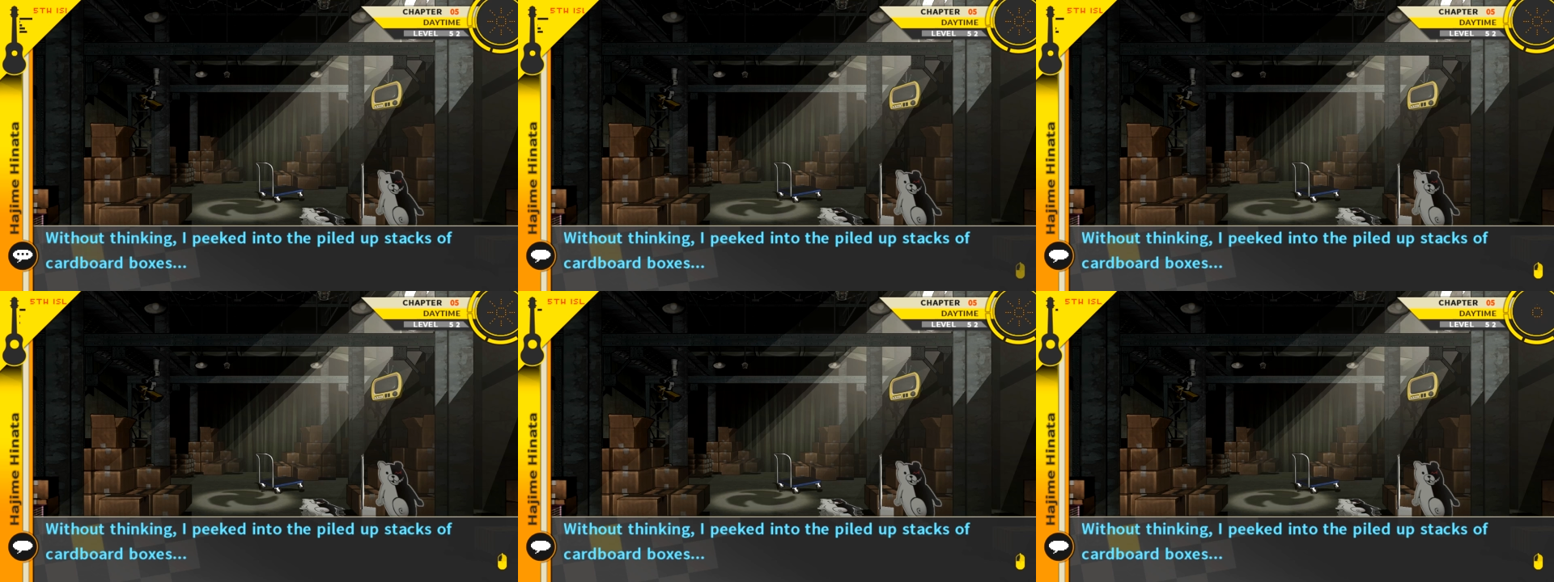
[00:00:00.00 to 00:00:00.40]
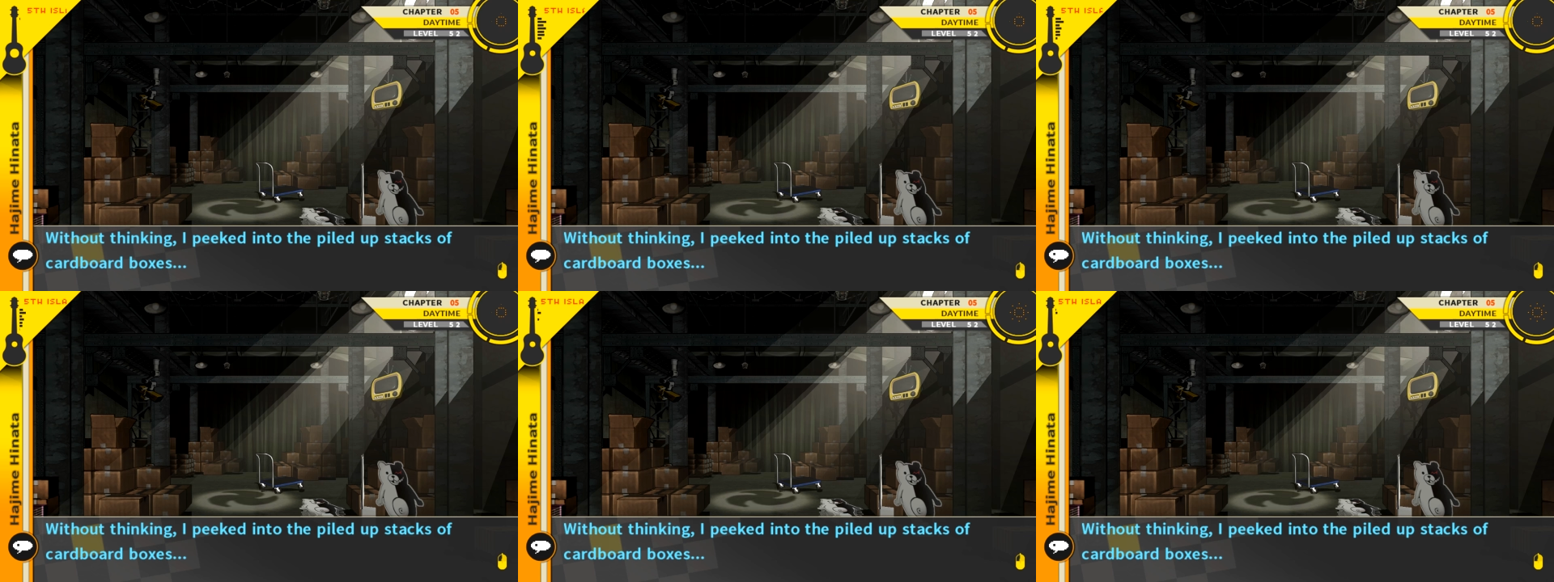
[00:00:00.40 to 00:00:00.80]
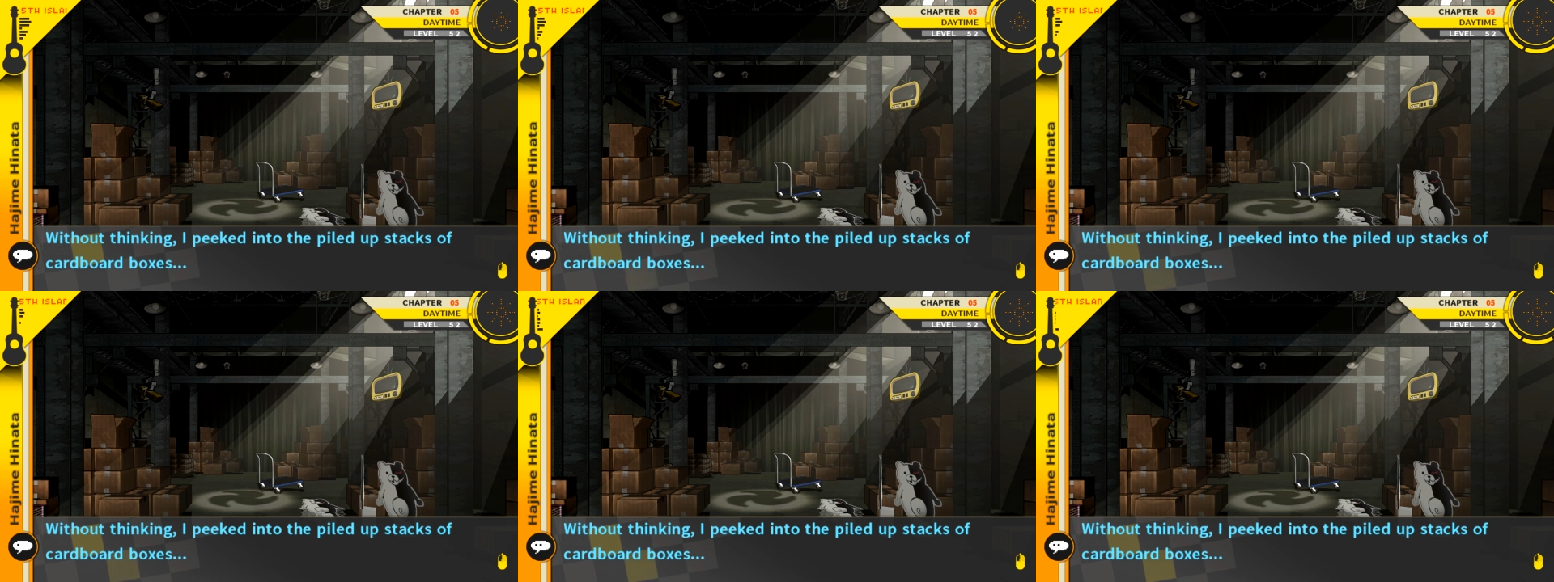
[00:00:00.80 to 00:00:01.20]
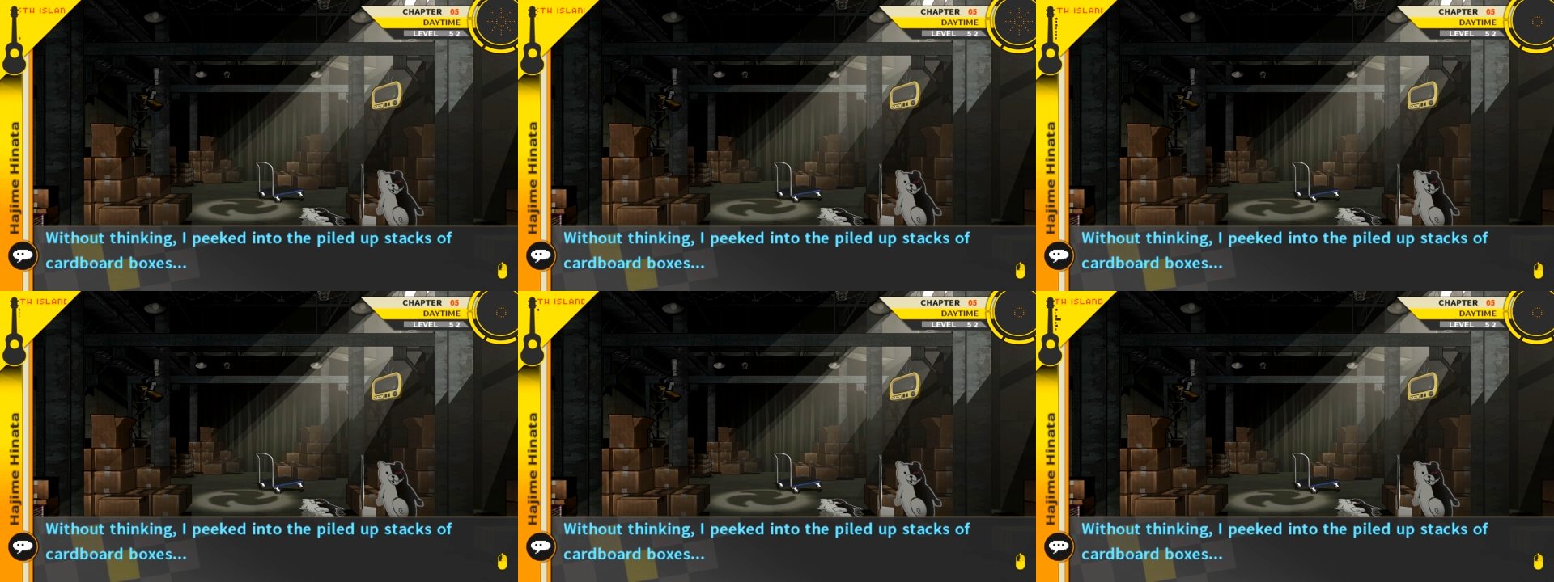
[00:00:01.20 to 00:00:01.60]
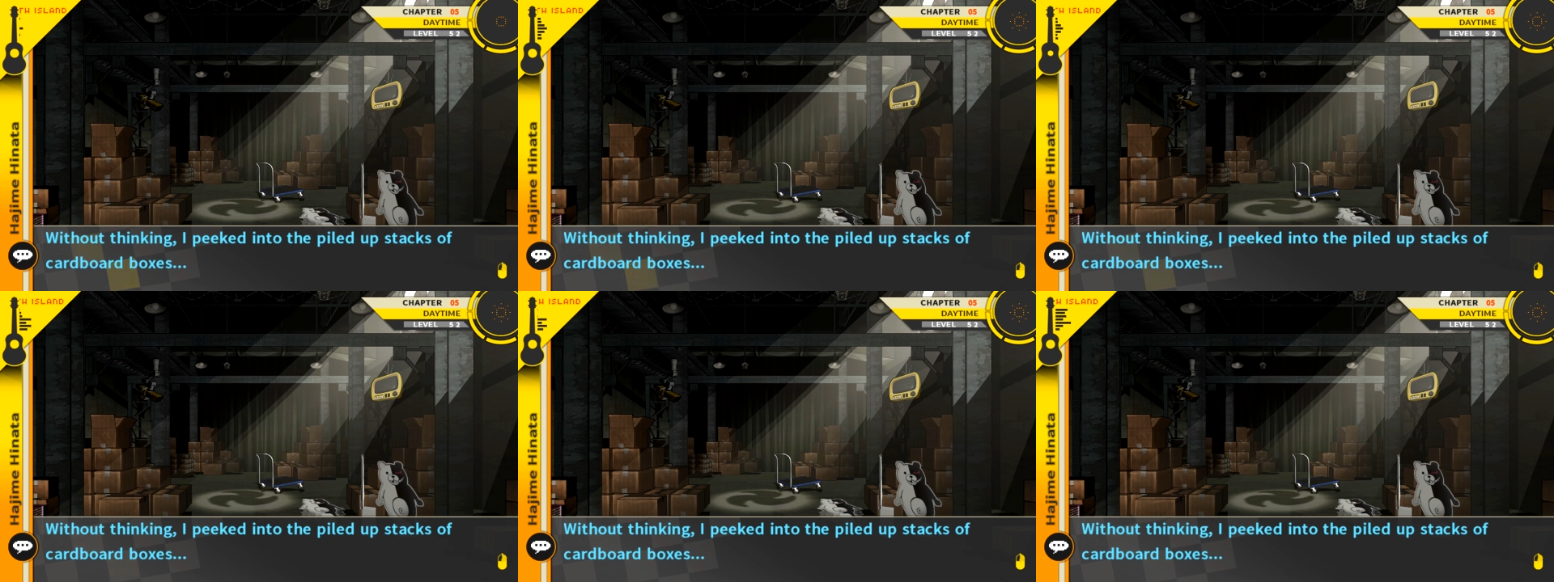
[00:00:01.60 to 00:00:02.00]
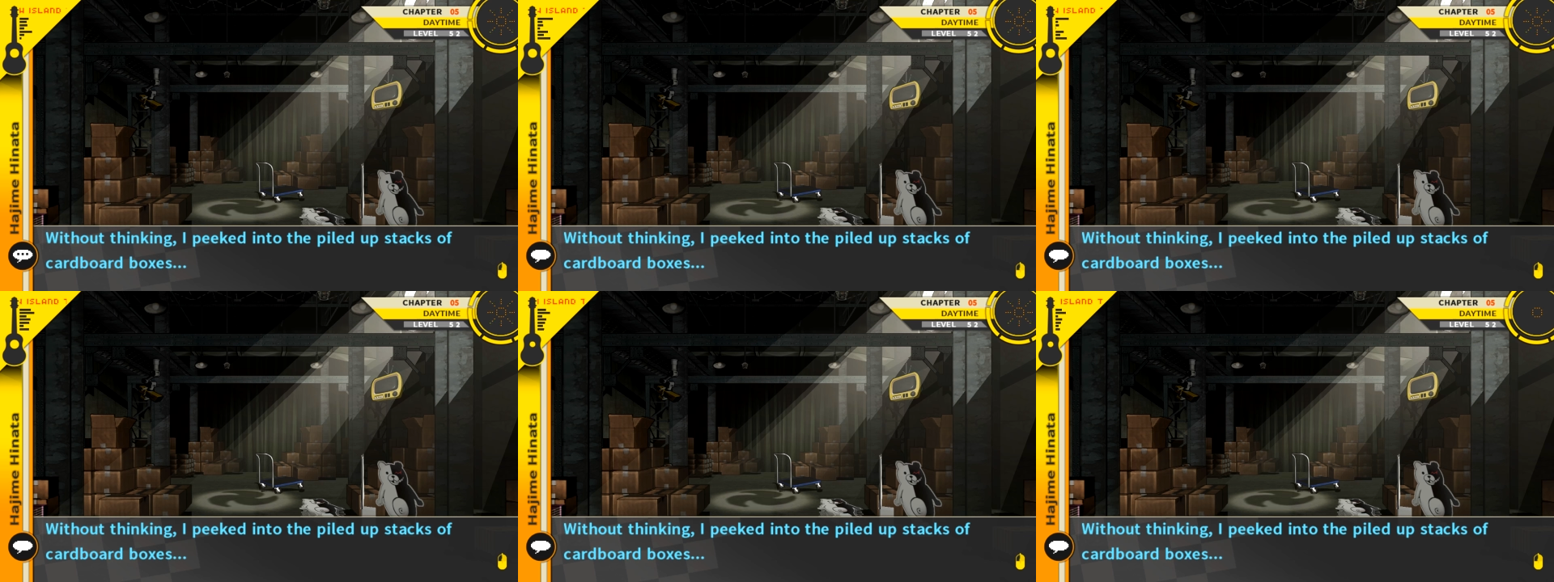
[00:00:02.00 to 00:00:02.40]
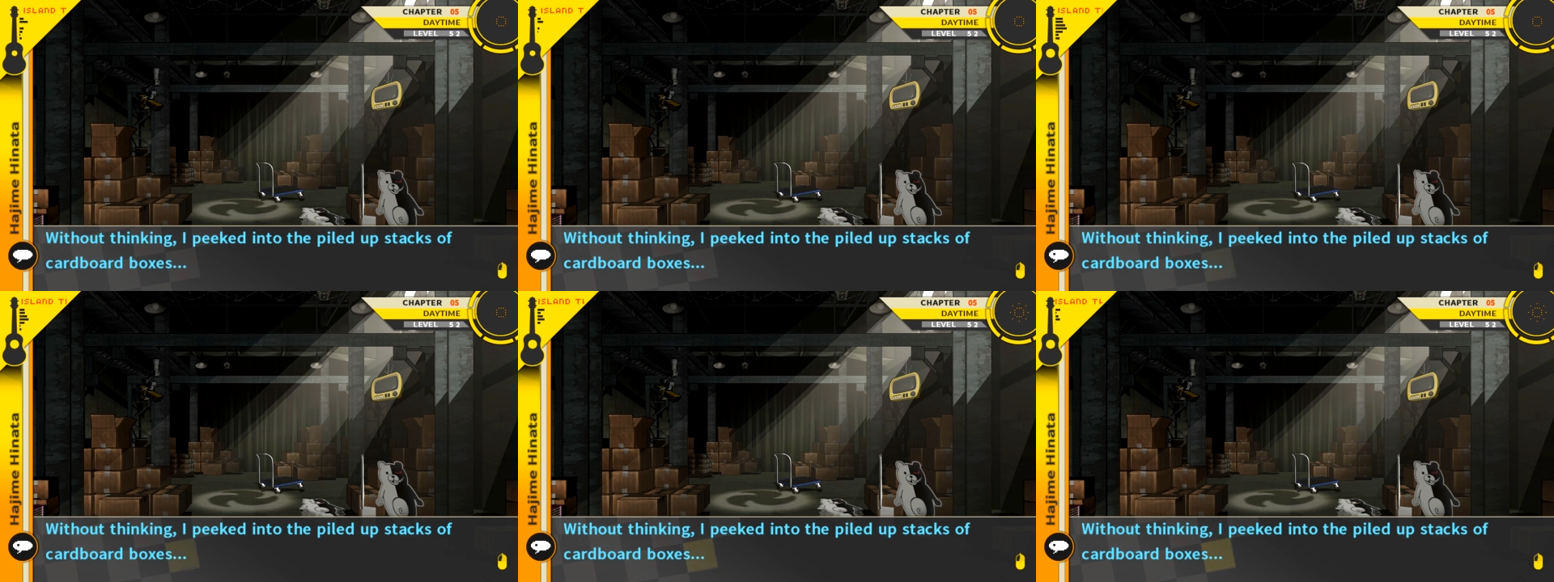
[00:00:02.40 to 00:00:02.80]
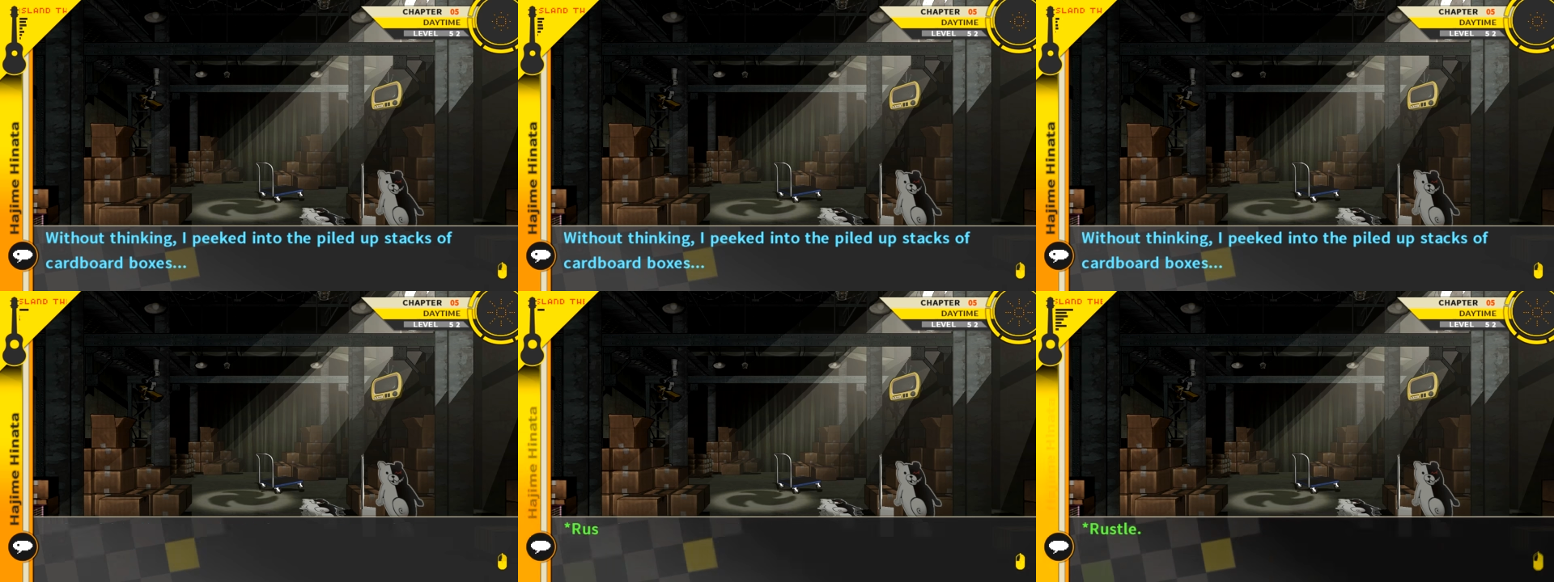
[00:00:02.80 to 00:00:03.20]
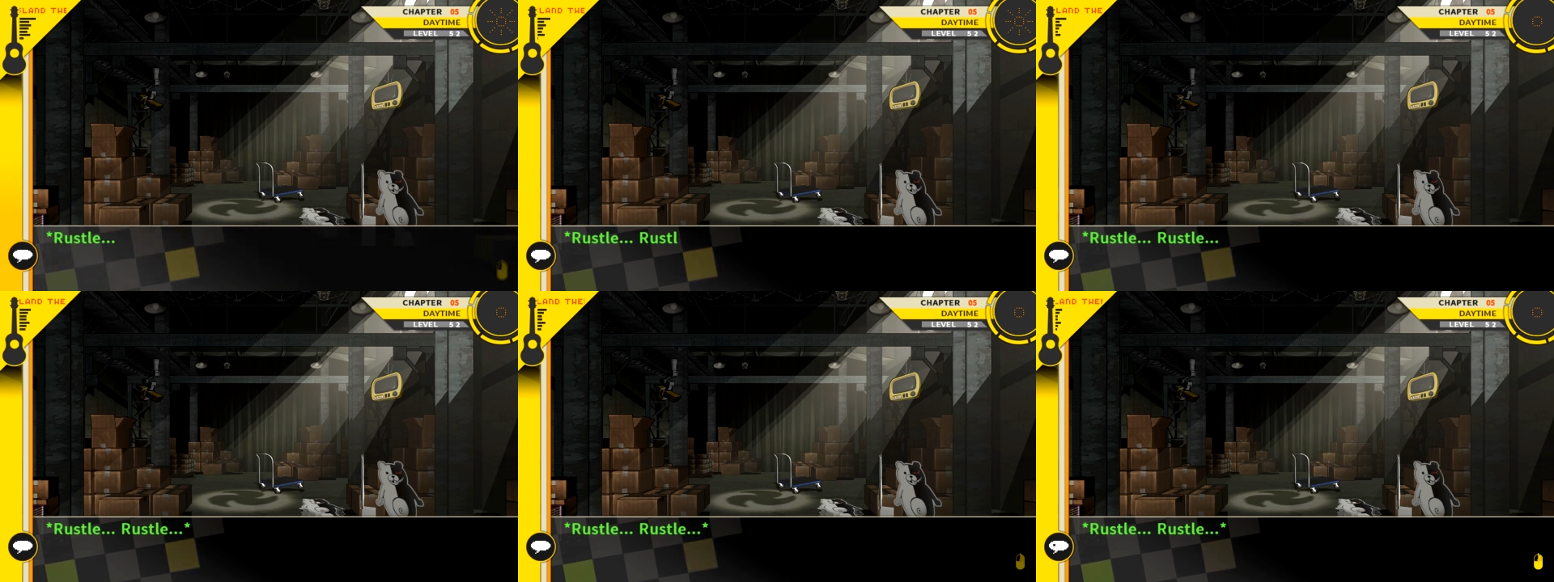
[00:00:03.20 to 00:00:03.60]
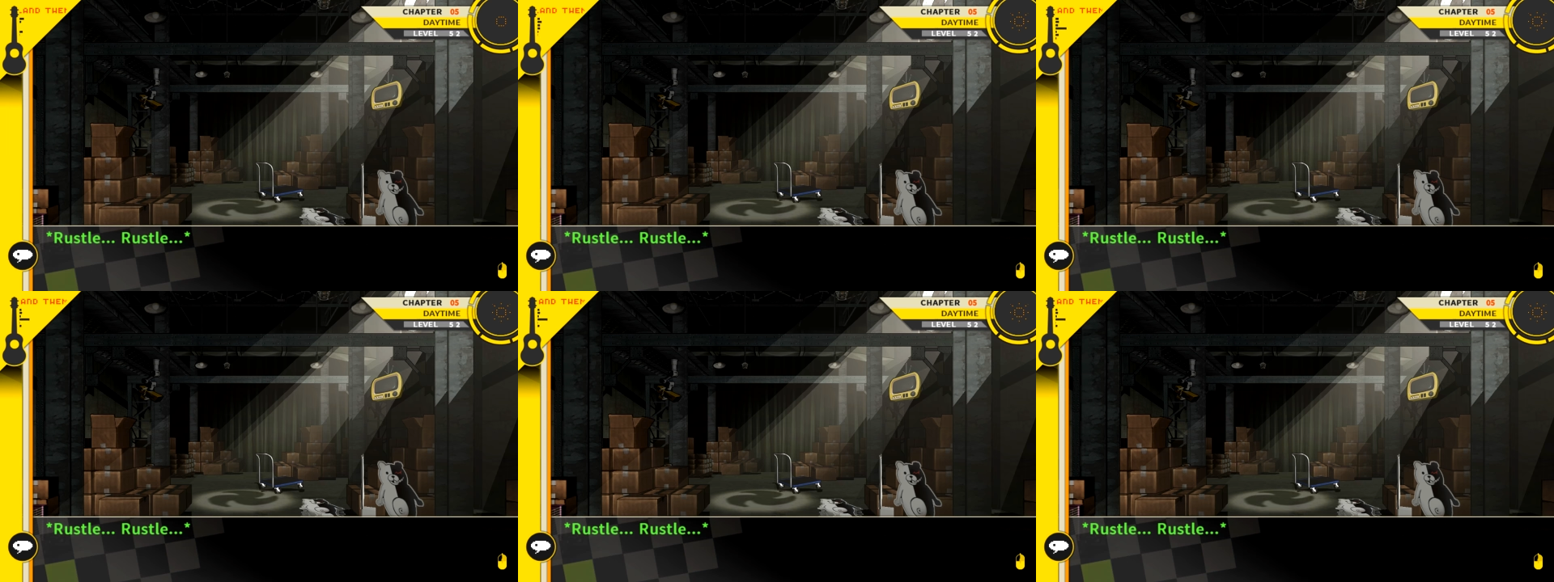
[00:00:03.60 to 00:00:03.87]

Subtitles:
[unreadable: no face in view]